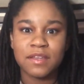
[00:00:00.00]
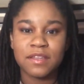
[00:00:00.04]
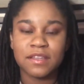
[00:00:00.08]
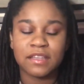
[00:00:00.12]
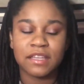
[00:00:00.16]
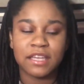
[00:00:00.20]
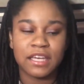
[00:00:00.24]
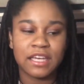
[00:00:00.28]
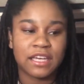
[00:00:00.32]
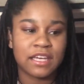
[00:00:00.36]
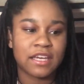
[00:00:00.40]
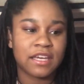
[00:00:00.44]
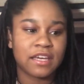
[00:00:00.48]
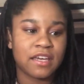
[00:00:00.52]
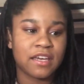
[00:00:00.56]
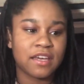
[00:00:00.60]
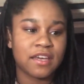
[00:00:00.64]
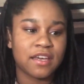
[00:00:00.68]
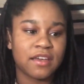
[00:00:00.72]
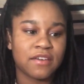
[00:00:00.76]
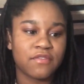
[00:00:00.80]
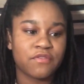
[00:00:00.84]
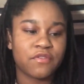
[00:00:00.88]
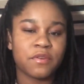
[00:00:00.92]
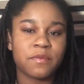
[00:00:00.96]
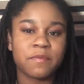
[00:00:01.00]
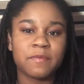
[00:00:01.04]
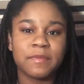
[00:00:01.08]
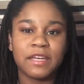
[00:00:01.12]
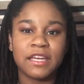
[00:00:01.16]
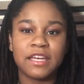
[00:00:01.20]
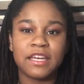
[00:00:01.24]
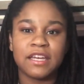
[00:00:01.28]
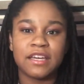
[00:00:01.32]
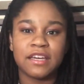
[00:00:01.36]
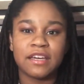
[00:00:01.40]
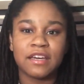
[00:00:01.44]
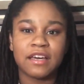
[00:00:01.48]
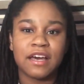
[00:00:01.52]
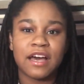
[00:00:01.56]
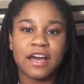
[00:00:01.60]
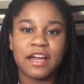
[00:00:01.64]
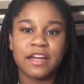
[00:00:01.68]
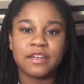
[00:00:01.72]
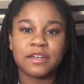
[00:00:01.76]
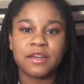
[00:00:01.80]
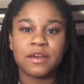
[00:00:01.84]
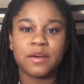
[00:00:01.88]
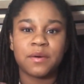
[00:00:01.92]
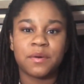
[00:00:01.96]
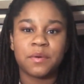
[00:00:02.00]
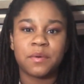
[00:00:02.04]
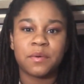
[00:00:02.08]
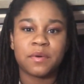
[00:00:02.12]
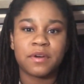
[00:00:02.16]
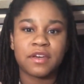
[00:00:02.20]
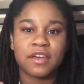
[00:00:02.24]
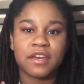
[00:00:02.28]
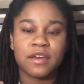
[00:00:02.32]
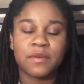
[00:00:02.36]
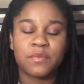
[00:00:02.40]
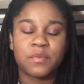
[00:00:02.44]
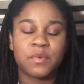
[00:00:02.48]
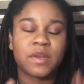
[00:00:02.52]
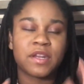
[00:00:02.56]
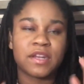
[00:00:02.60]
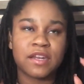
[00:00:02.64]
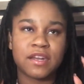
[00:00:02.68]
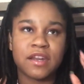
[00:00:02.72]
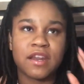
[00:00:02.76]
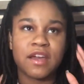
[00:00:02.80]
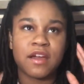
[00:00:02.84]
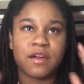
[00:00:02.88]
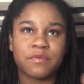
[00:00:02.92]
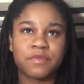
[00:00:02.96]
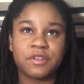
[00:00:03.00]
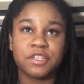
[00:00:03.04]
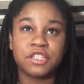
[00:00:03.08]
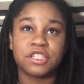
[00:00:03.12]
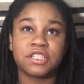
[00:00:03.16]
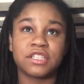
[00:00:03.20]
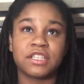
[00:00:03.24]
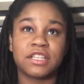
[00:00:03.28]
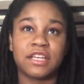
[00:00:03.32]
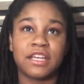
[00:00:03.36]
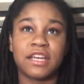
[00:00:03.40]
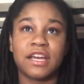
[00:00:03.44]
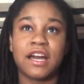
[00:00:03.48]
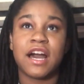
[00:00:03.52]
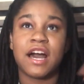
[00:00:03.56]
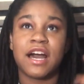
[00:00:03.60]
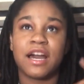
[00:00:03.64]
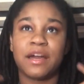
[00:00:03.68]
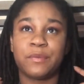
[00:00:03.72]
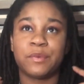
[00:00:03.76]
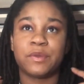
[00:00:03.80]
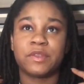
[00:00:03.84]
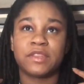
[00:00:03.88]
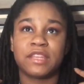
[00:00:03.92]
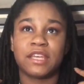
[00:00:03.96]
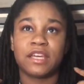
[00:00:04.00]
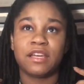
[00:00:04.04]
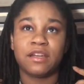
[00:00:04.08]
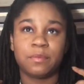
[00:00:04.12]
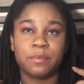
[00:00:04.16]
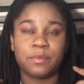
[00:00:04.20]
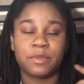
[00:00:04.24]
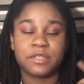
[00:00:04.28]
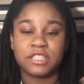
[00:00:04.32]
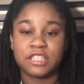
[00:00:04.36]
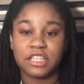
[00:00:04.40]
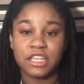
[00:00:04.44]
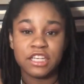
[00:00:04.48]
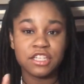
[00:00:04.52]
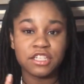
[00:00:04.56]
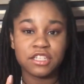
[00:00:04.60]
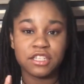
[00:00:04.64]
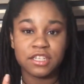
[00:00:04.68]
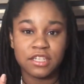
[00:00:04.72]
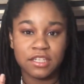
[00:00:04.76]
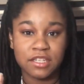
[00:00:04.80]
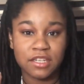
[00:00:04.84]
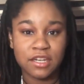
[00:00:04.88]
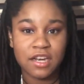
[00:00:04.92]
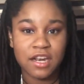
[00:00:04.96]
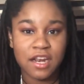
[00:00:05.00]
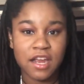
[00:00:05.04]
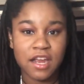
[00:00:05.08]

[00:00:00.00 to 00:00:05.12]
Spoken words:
Like, for me, I know when originally I would think petition,